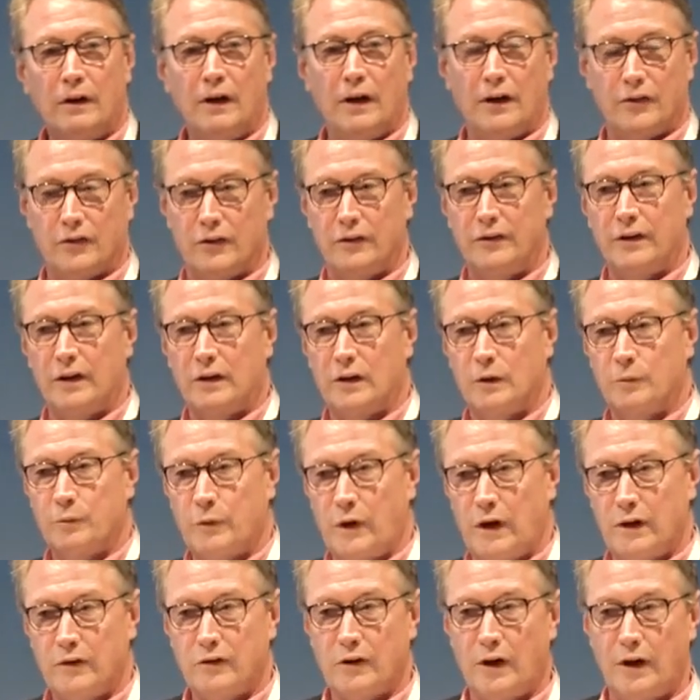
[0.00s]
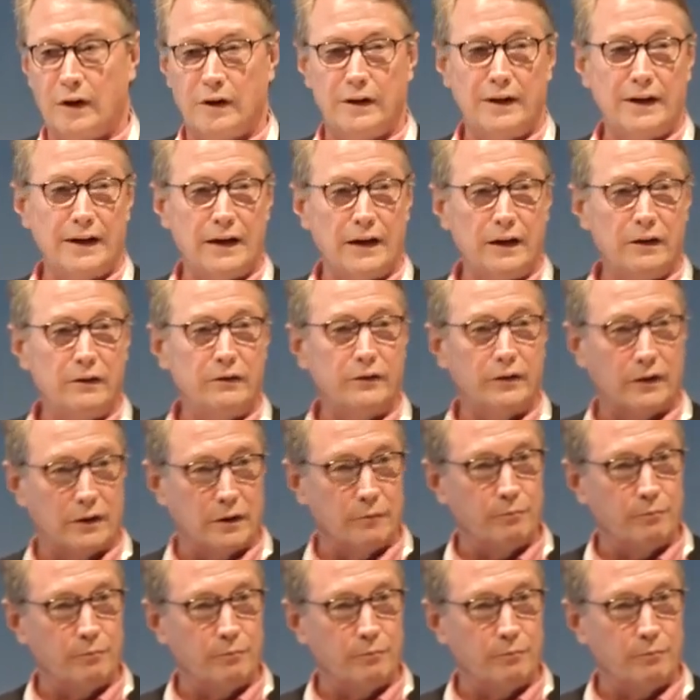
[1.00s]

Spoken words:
as the nickel price I need to